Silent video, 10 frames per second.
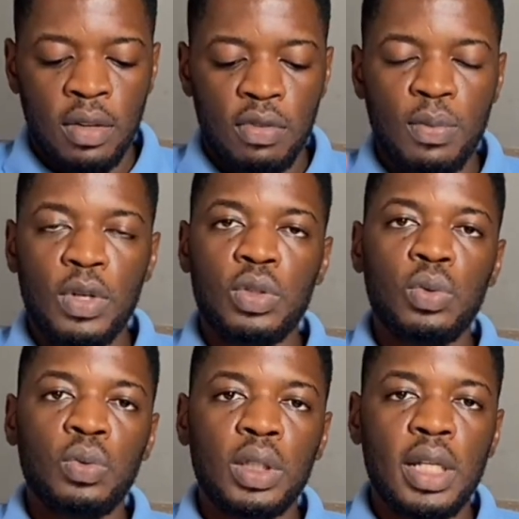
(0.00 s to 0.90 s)
For
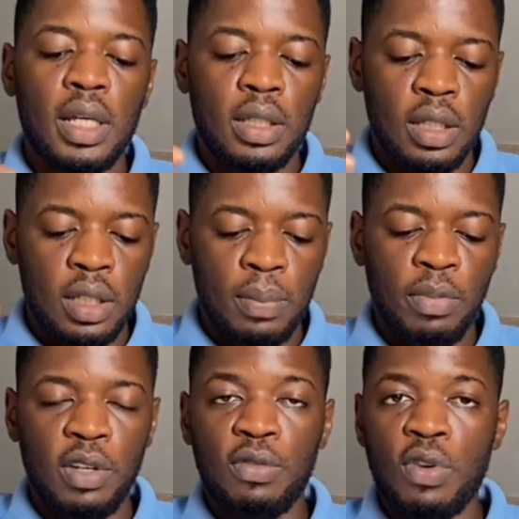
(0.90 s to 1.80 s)
bottled water, you need
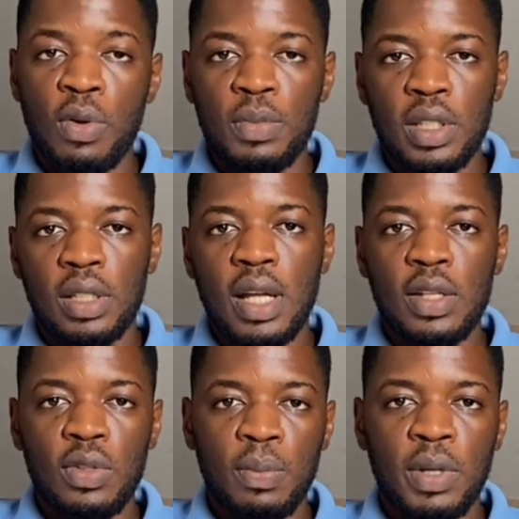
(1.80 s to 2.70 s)
preforms,
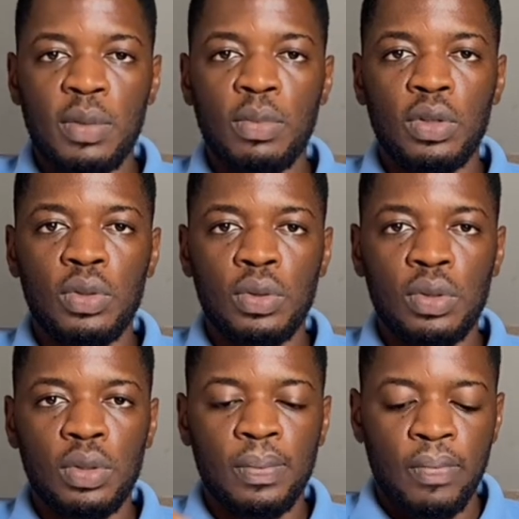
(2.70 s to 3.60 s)
that's your PET
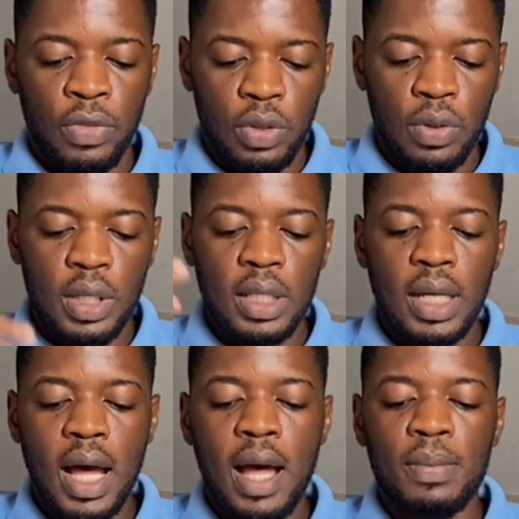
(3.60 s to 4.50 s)
bottles. You need
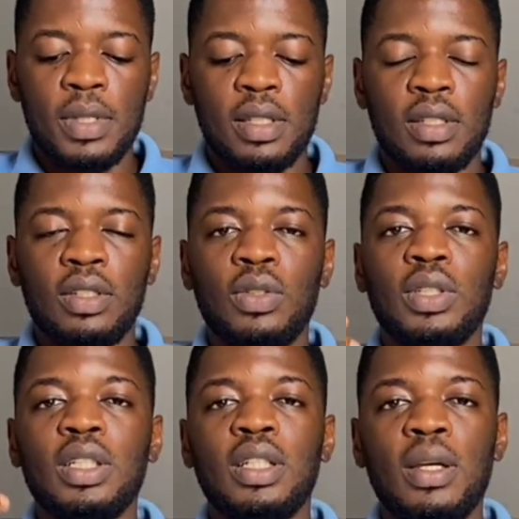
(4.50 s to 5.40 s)
caps, you
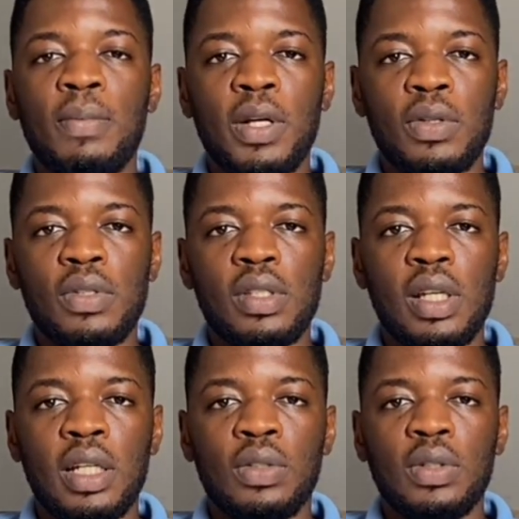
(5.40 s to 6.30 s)
need labels,
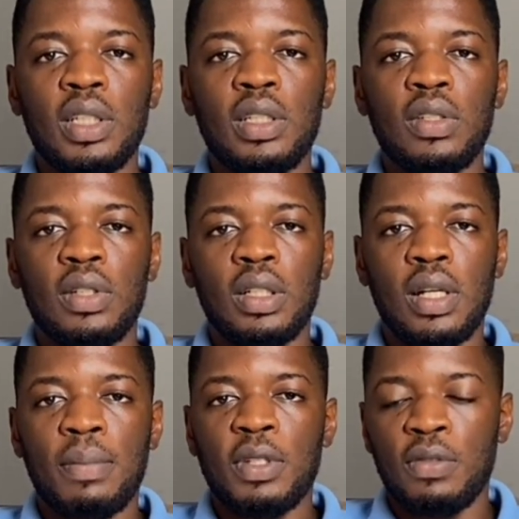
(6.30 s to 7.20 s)
and you need the shrink
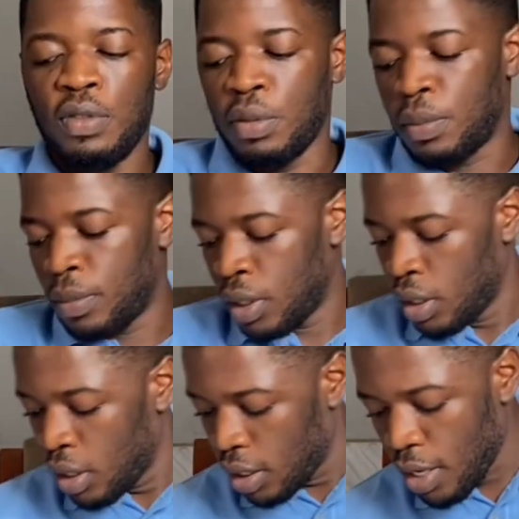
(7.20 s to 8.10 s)
wrapping film.
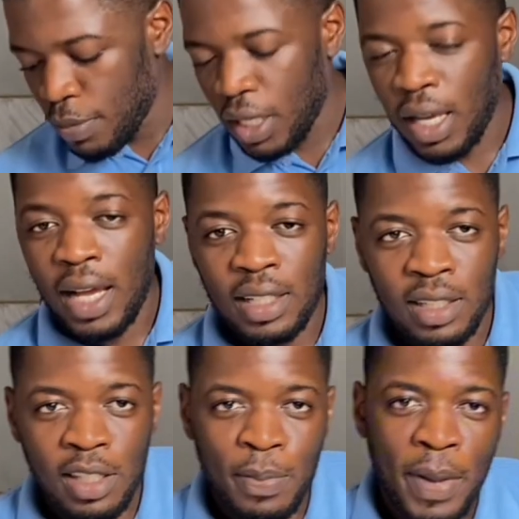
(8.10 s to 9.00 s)
Let me carry
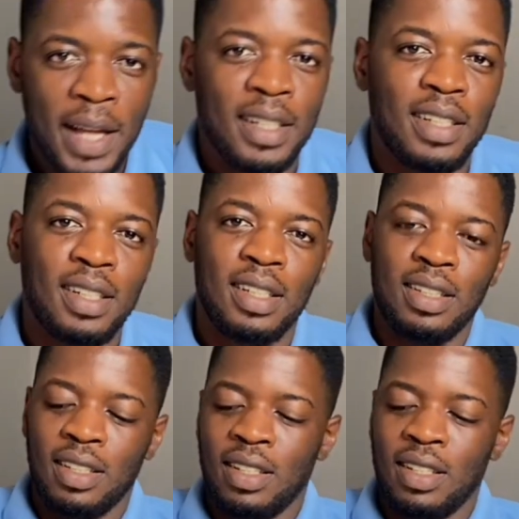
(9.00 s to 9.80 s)
this pack again.